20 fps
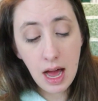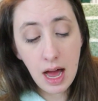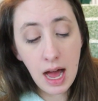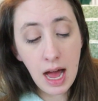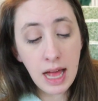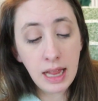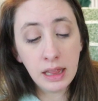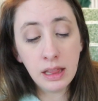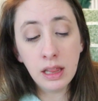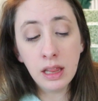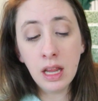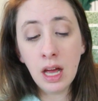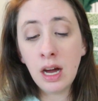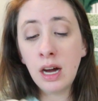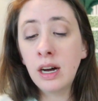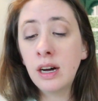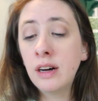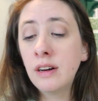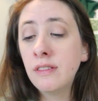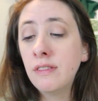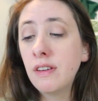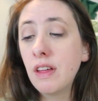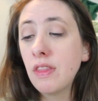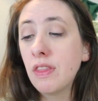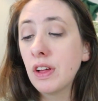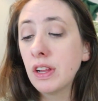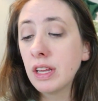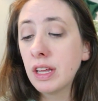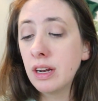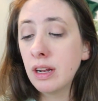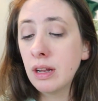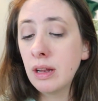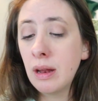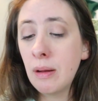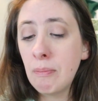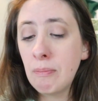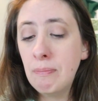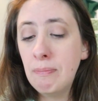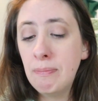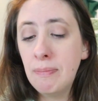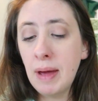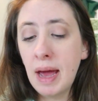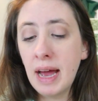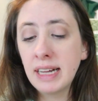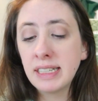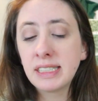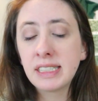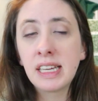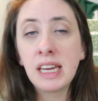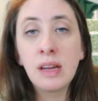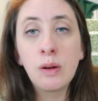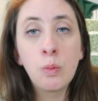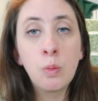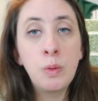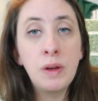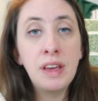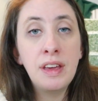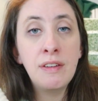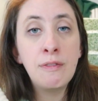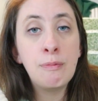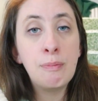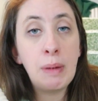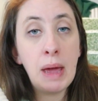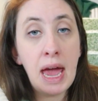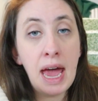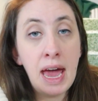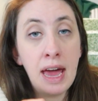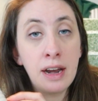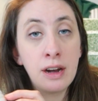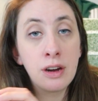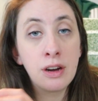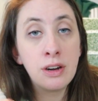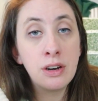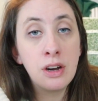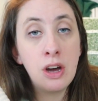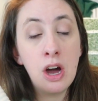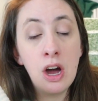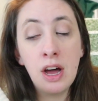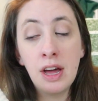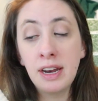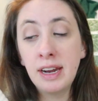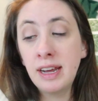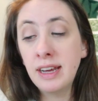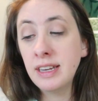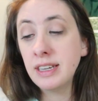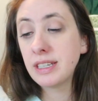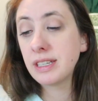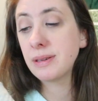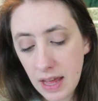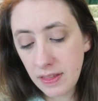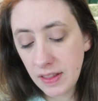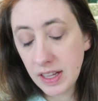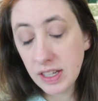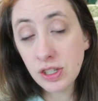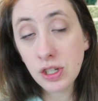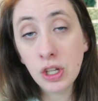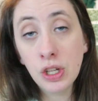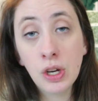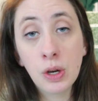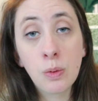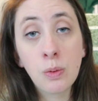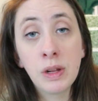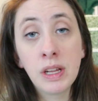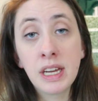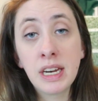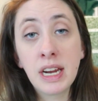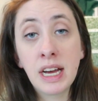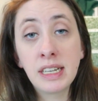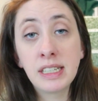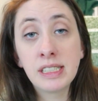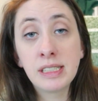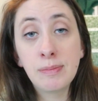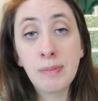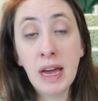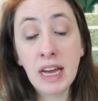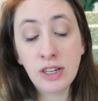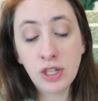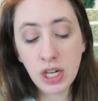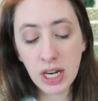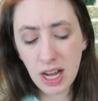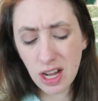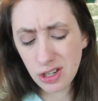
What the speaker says: I love the little basket weave pattern on it, and these will look really nice matching.